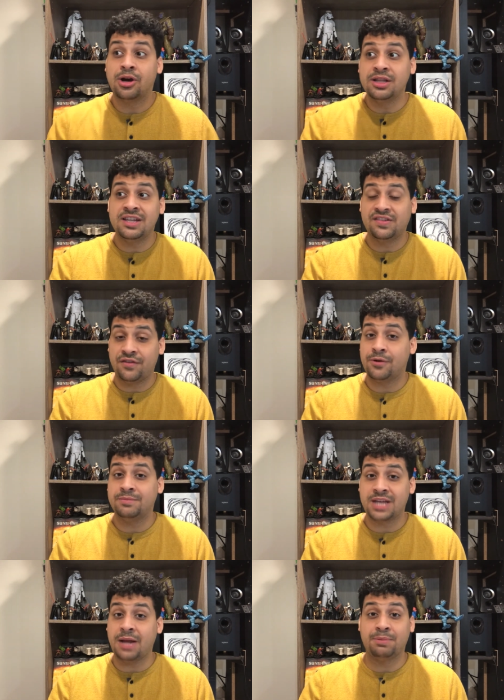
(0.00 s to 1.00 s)
Could this
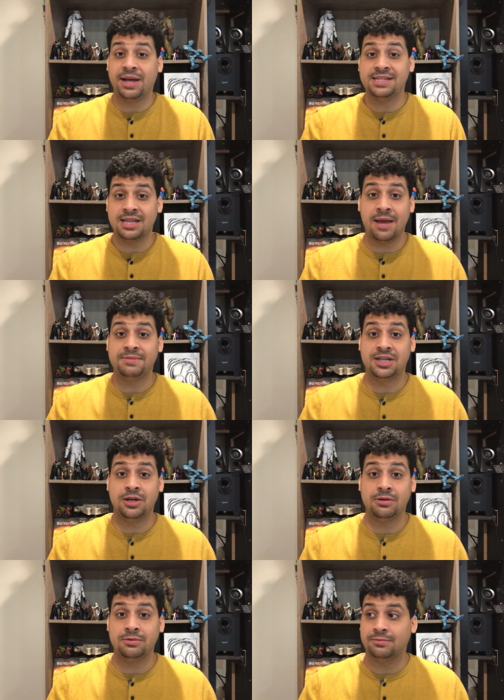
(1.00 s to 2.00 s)
film take place in the
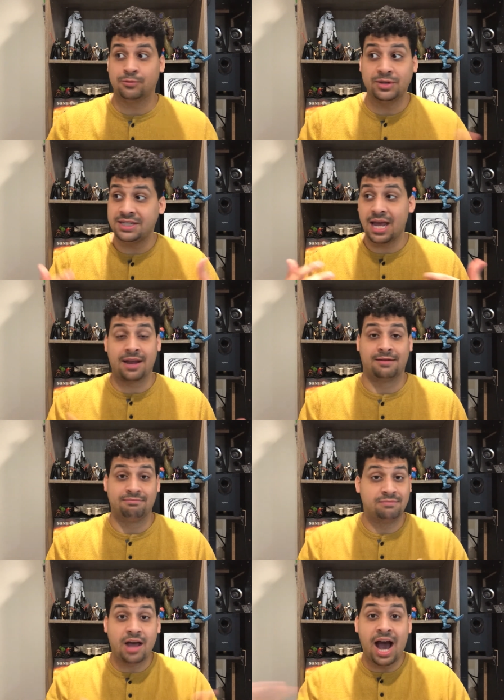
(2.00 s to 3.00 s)
MCU? Once
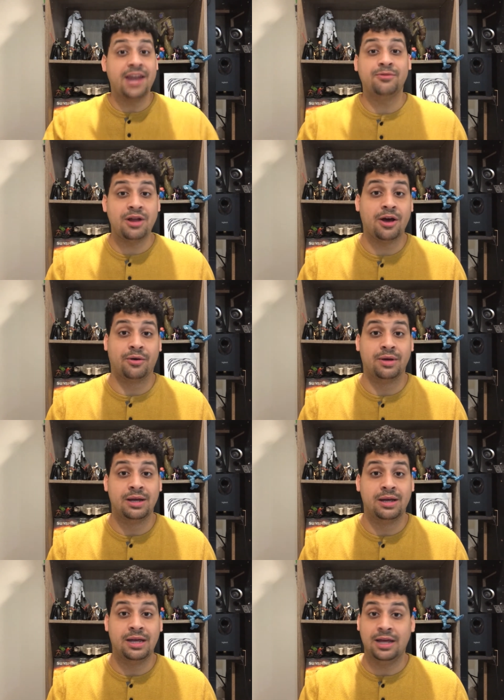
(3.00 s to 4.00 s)
again, I don't know.